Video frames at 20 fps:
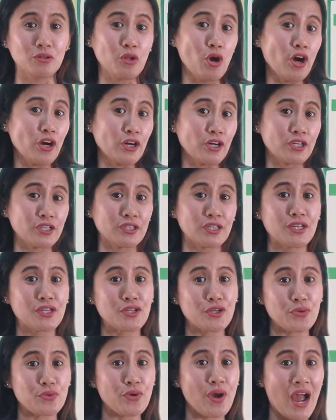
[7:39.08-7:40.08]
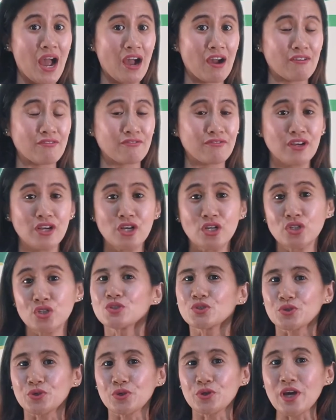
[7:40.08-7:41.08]
longer than you have.
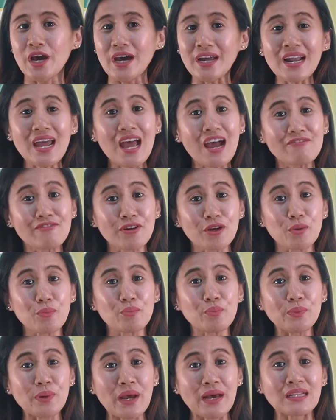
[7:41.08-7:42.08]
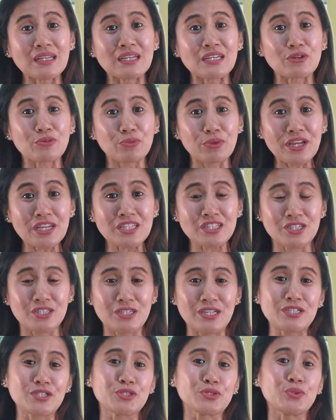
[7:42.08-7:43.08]
So you gotta have a compelling
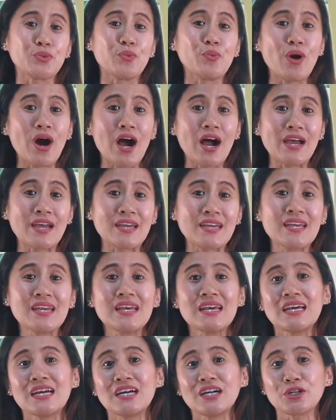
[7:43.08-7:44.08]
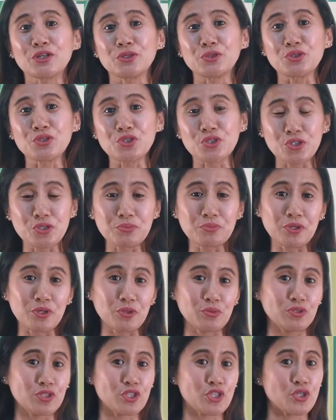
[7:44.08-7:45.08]
reason as to why a
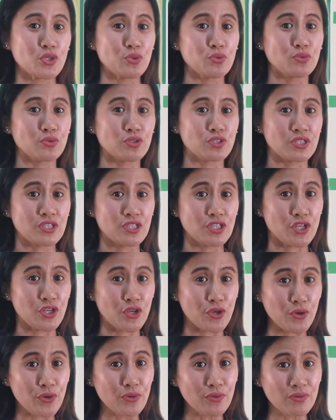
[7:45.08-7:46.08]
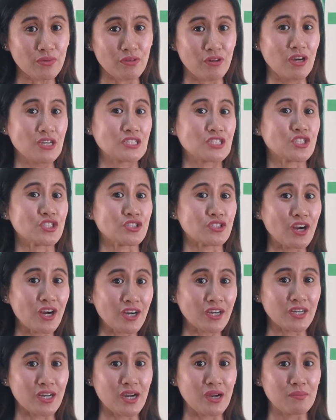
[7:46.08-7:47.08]
consumer would choose you, a
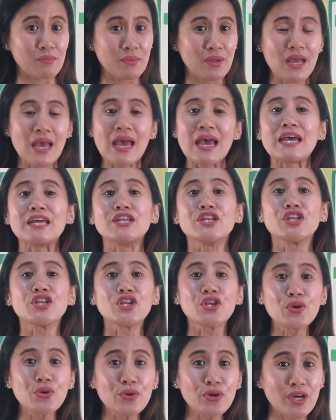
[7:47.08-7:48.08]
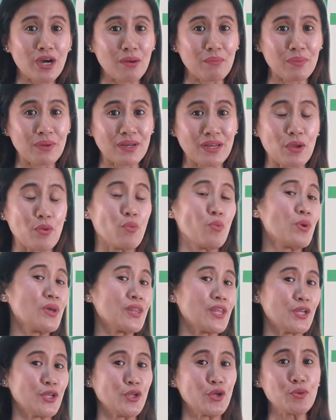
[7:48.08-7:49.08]
startup, a new company with
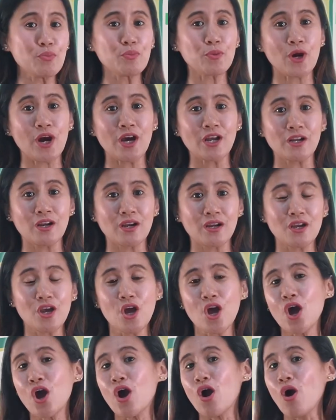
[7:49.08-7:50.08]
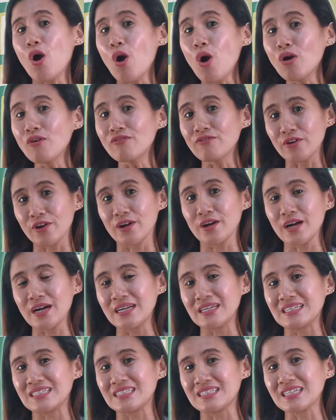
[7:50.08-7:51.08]
a new product over
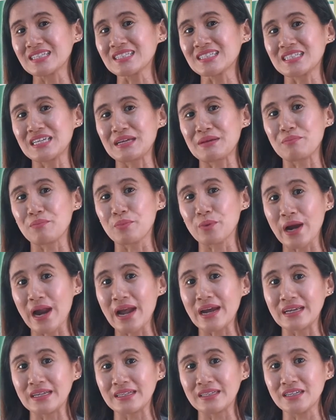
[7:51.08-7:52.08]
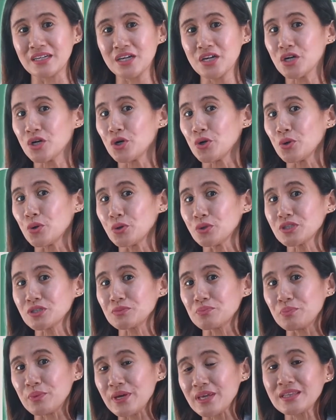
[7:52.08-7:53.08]
an existing brand
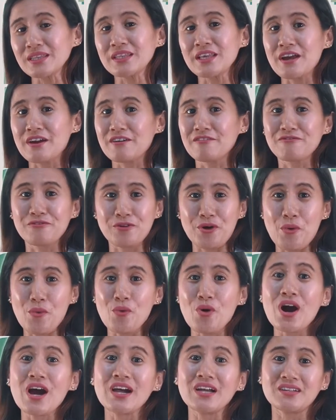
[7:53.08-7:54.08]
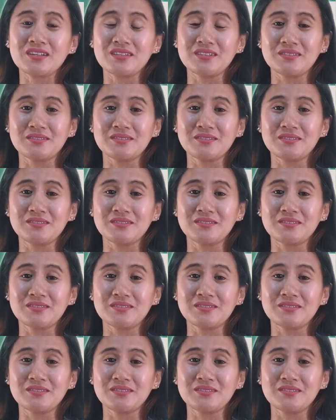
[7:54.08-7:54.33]
who's been there for a while.